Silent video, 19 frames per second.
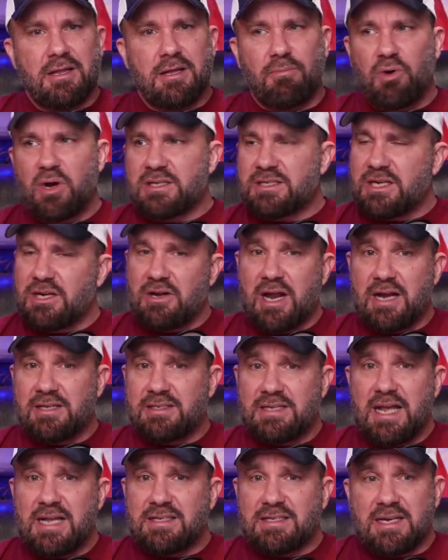the President of the
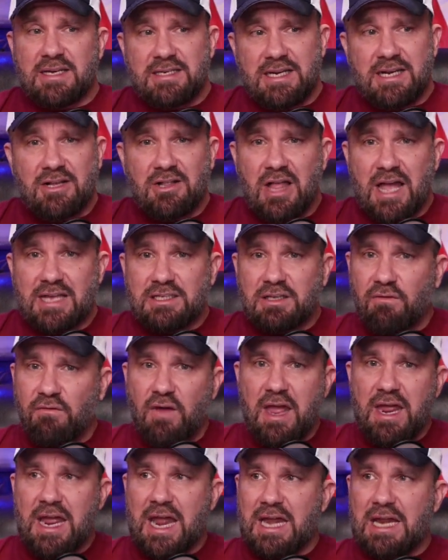United States can
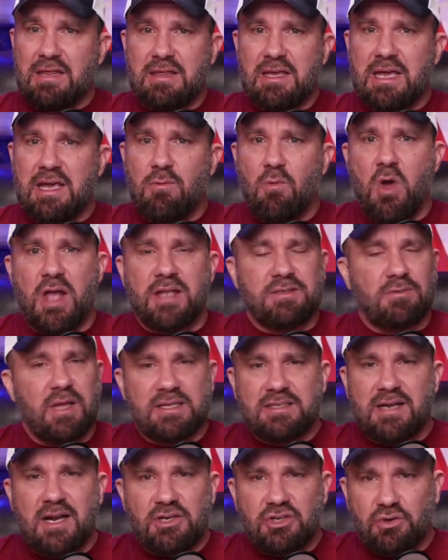declassify anything he wants.
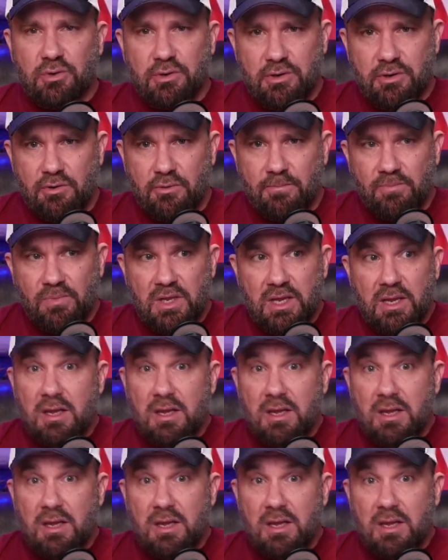Well, that's not true.